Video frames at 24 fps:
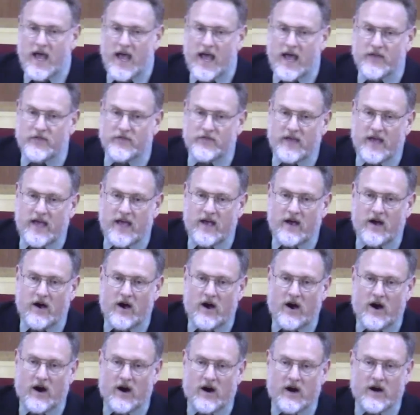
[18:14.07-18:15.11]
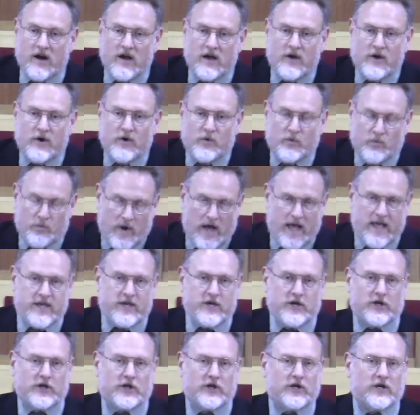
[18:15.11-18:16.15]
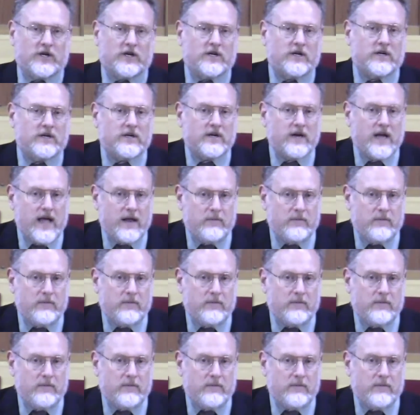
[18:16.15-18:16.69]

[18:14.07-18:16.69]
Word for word: and they are regular,